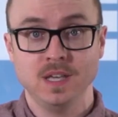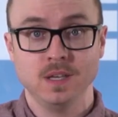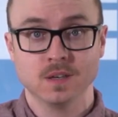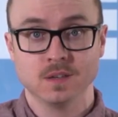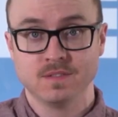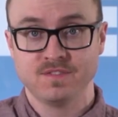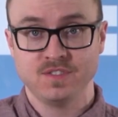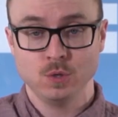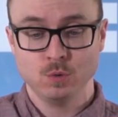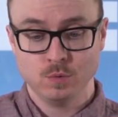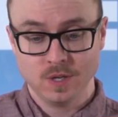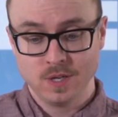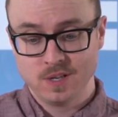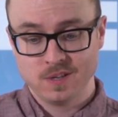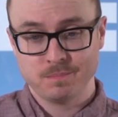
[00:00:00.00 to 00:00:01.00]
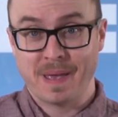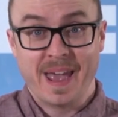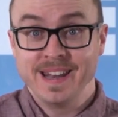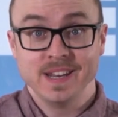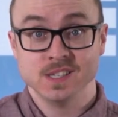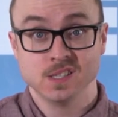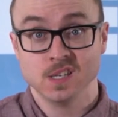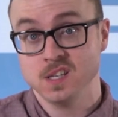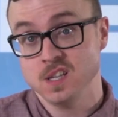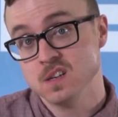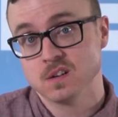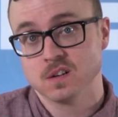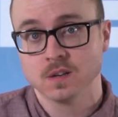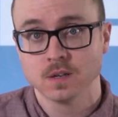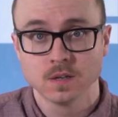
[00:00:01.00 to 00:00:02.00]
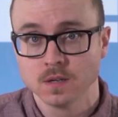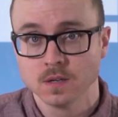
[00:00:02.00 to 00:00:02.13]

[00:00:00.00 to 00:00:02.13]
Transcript: be a few pennies a year.